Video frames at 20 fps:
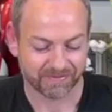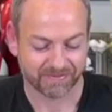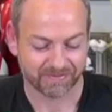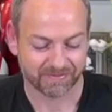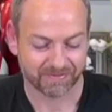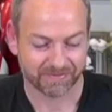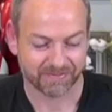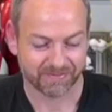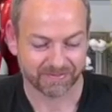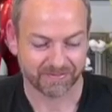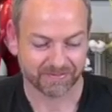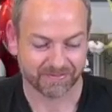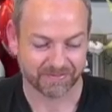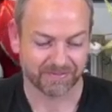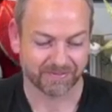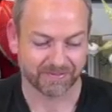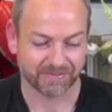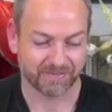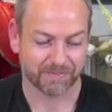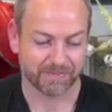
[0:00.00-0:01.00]

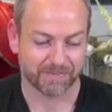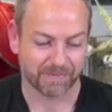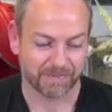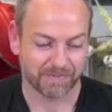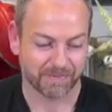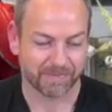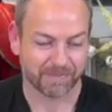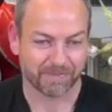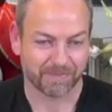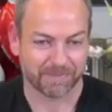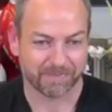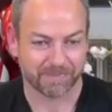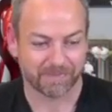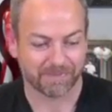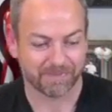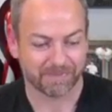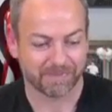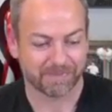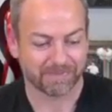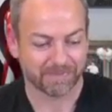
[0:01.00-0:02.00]

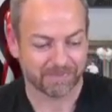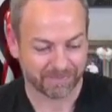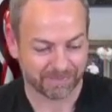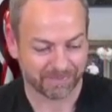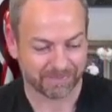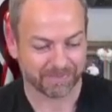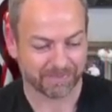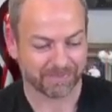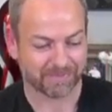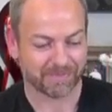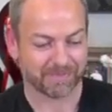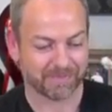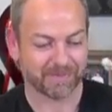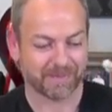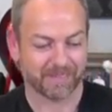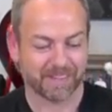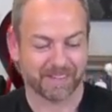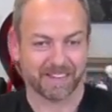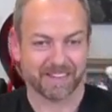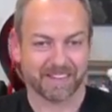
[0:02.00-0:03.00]

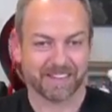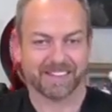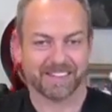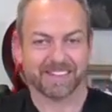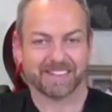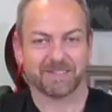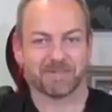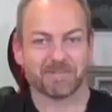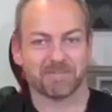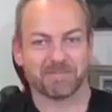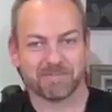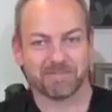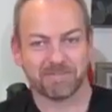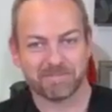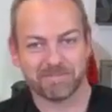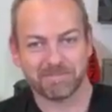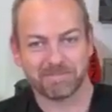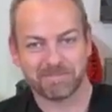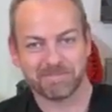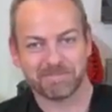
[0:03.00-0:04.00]

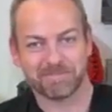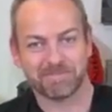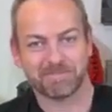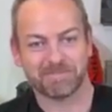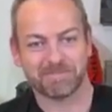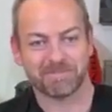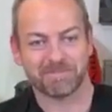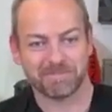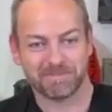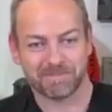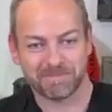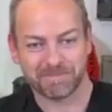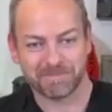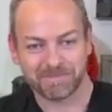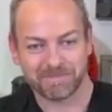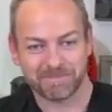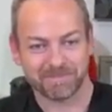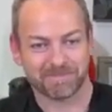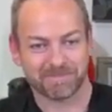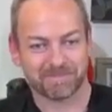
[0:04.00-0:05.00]

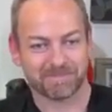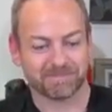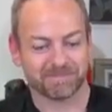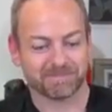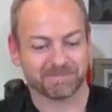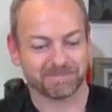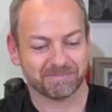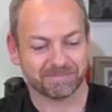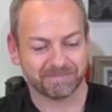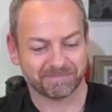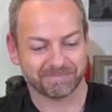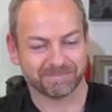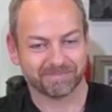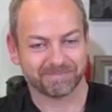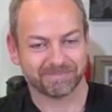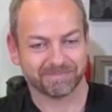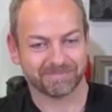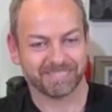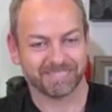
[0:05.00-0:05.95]
No words are spoken by the person on screen.